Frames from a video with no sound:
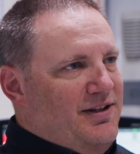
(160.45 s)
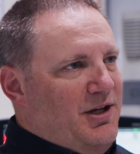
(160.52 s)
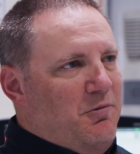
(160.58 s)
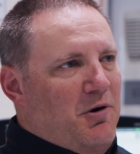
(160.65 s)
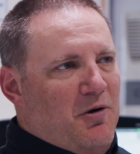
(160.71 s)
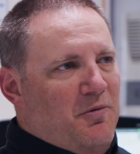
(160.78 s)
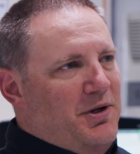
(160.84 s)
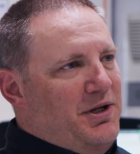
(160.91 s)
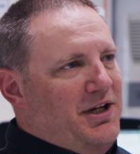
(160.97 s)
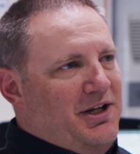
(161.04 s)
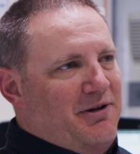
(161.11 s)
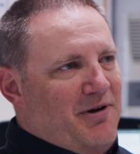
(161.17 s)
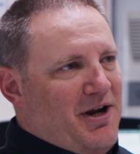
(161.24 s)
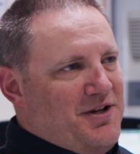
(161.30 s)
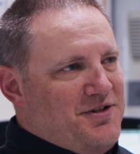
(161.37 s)
They won't win
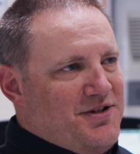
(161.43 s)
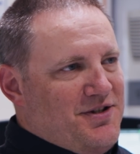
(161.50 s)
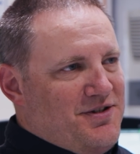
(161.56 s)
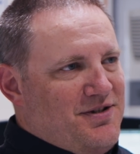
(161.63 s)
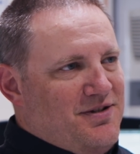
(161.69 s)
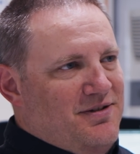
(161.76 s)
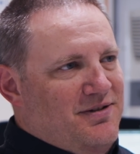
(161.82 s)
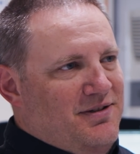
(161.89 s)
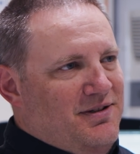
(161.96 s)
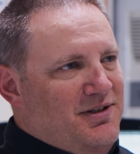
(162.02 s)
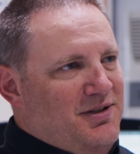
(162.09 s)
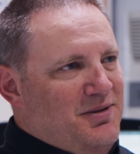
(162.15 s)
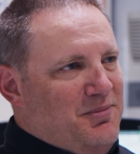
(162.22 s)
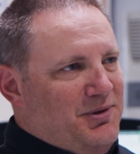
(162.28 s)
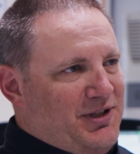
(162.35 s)
any races,
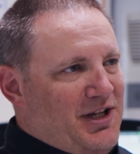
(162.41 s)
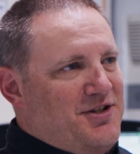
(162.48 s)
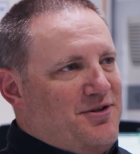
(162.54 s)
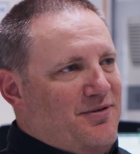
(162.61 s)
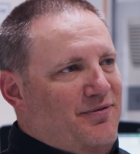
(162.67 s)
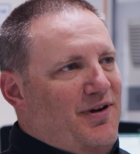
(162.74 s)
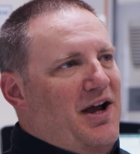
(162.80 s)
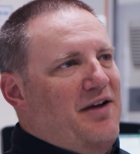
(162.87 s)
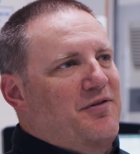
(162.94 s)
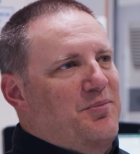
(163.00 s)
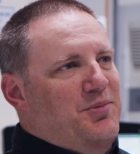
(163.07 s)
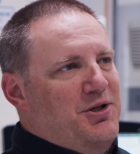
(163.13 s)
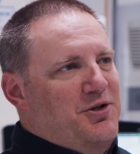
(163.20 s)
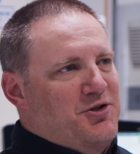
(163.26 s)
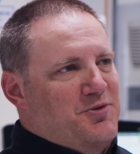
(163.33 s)
but they survive
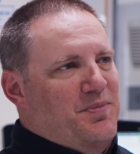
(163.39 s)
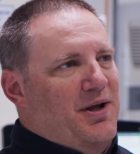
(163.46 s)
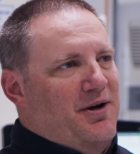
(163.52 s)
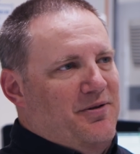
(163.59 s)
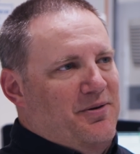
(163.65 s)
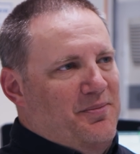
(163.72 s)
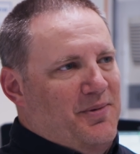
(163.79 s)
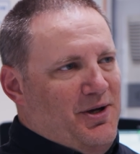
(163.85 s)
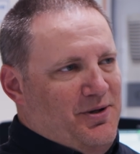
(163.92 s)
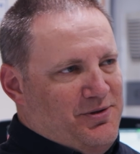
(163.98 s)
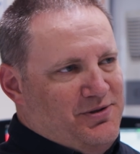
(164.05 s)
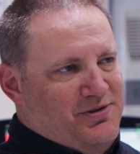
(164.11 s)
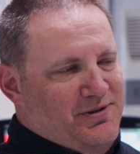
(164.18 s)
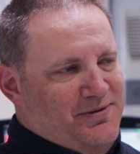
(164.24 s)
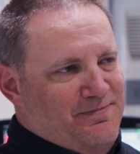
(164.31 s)
abuse better than
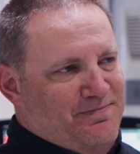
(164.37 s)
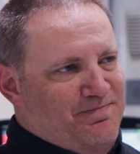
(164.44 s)
most.